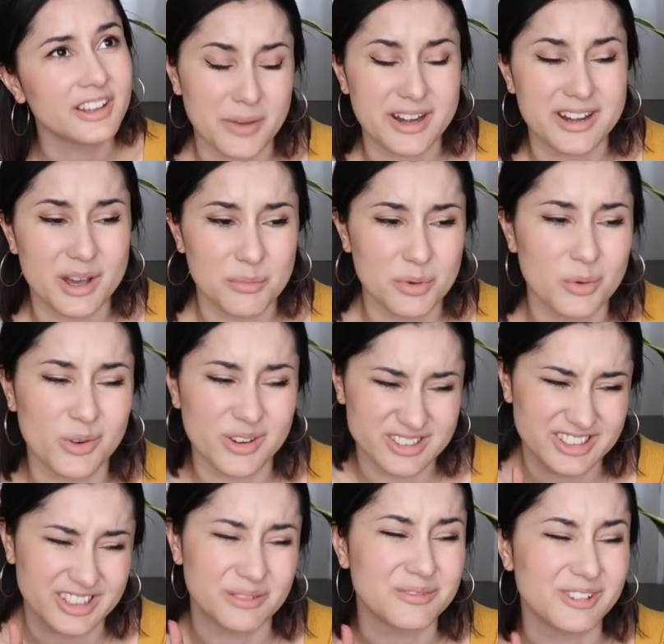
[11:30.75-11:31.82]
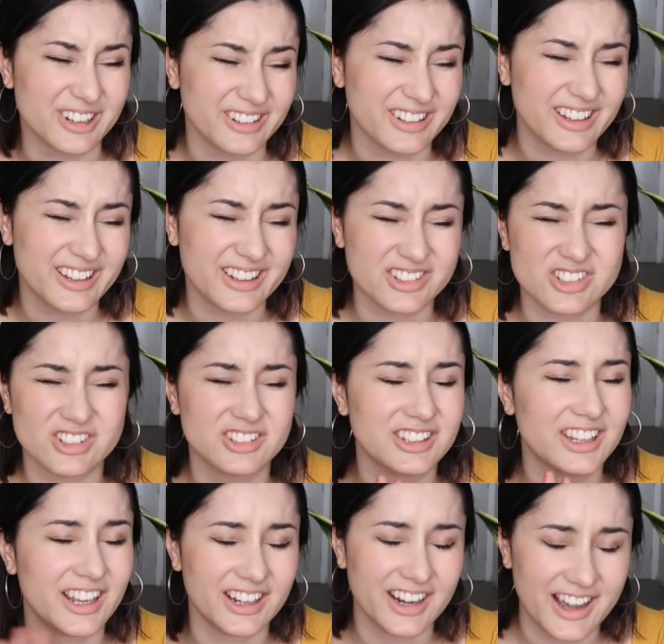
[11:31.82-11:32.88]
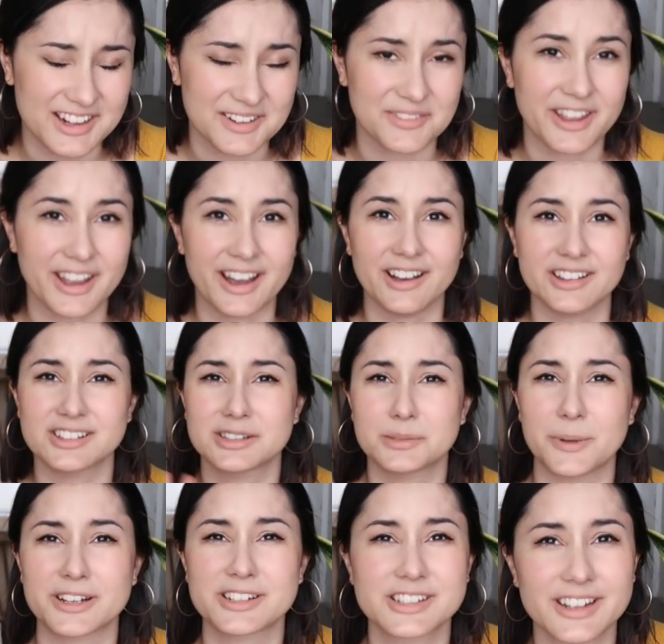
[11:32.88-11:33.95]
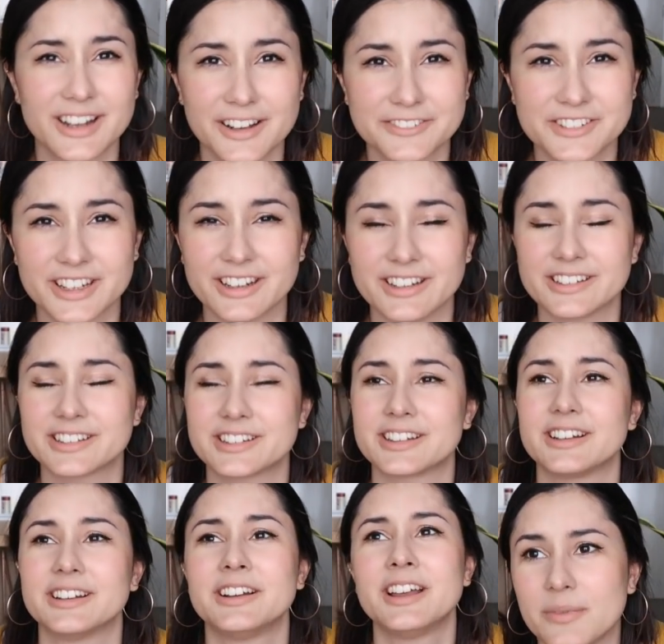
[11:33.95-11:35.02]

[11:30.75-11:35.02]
My number one tip really is just to get it out of the house, especially after Easter.